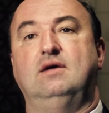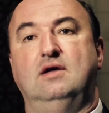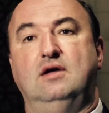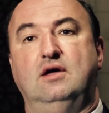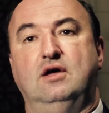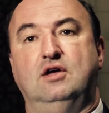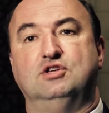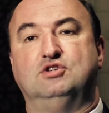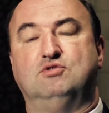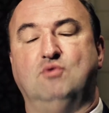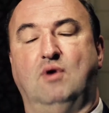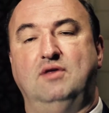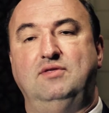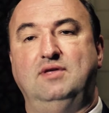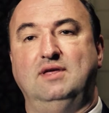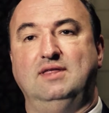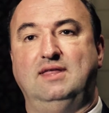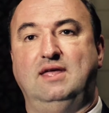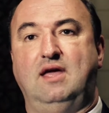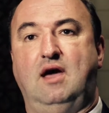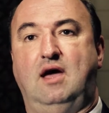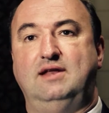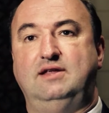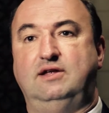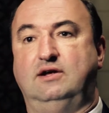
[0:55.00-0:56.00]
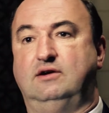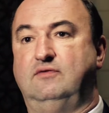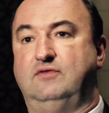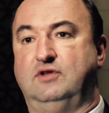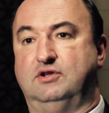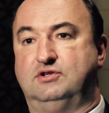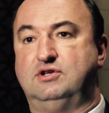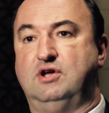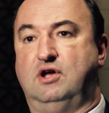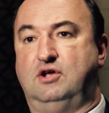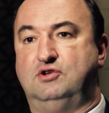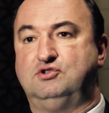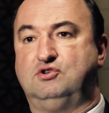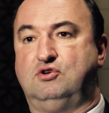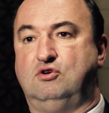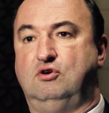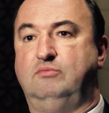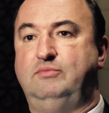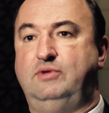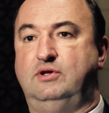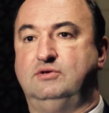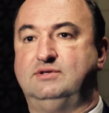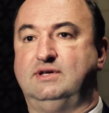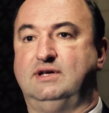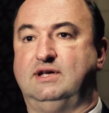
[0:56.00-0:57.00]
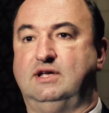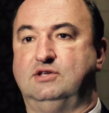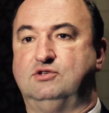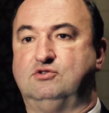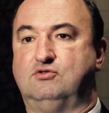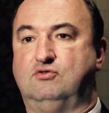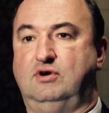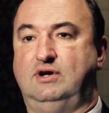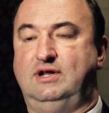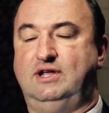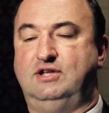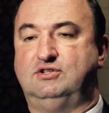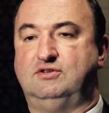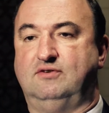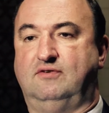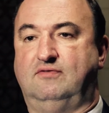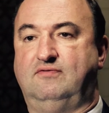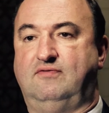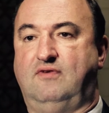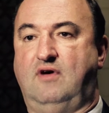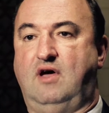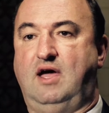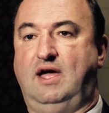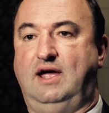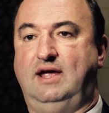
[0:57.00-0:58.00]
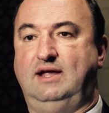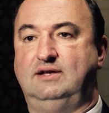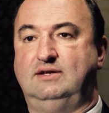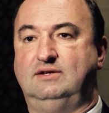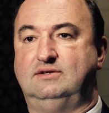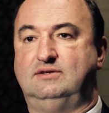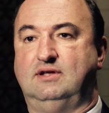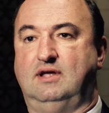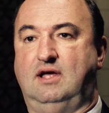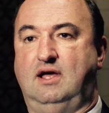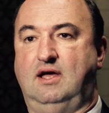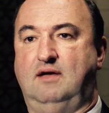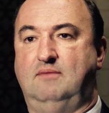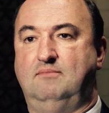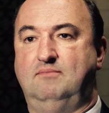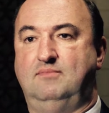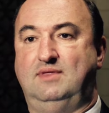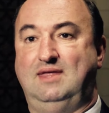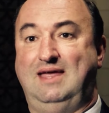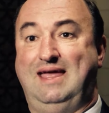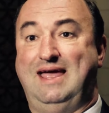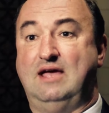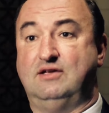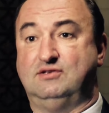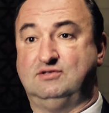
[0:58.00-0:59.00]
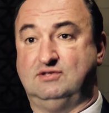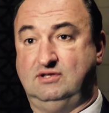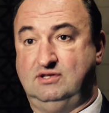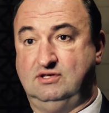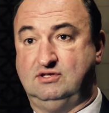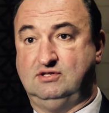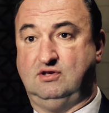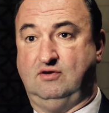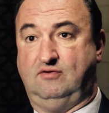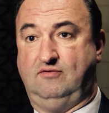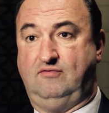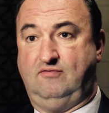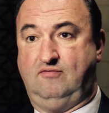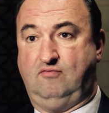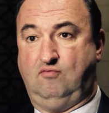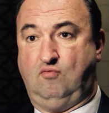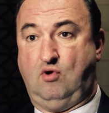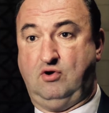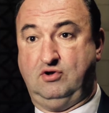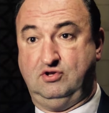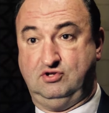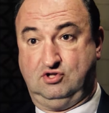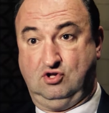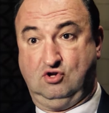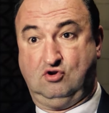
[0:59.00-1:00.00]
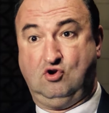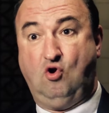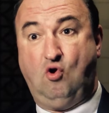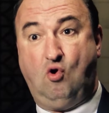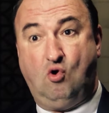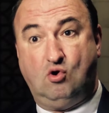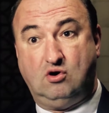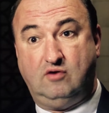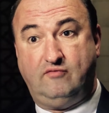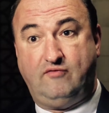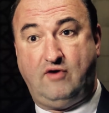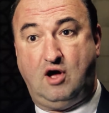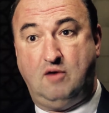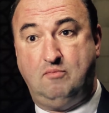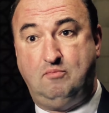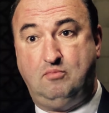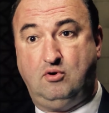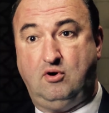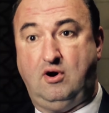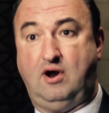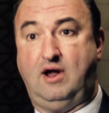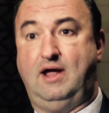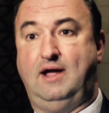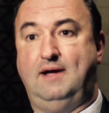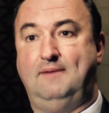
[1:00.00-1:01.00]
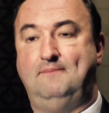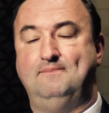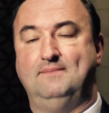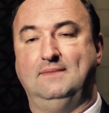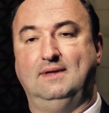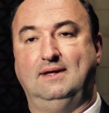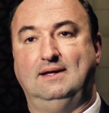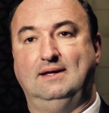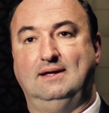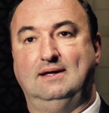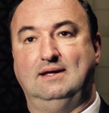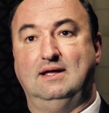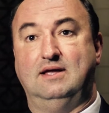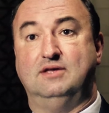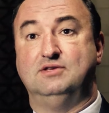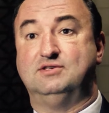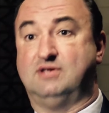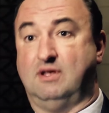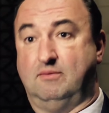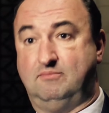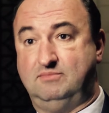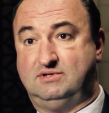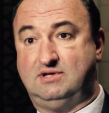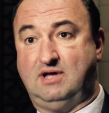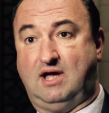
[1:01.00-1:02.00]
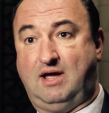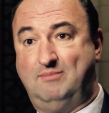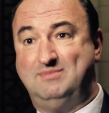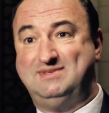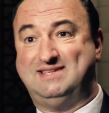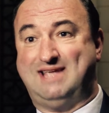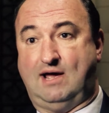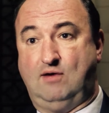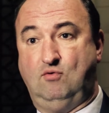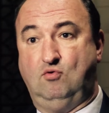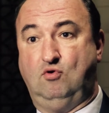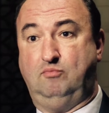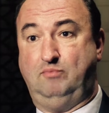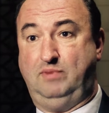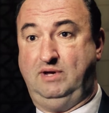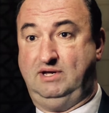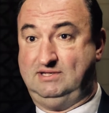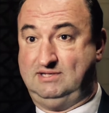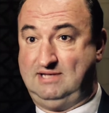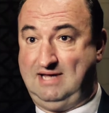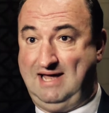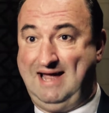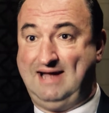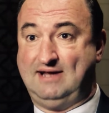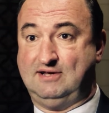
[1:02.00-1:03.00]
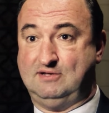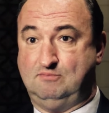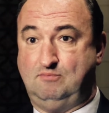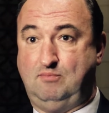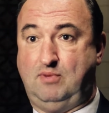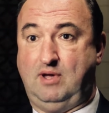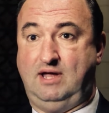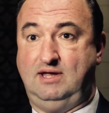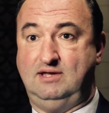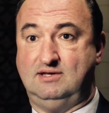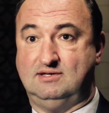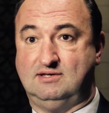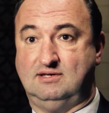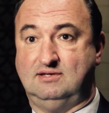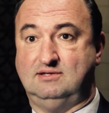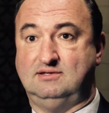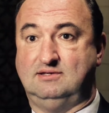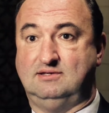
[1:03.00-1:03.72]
So I think the idea of liturgical music is really to find the essence of what is the core of our prayer. Sometimes that would be text-based, as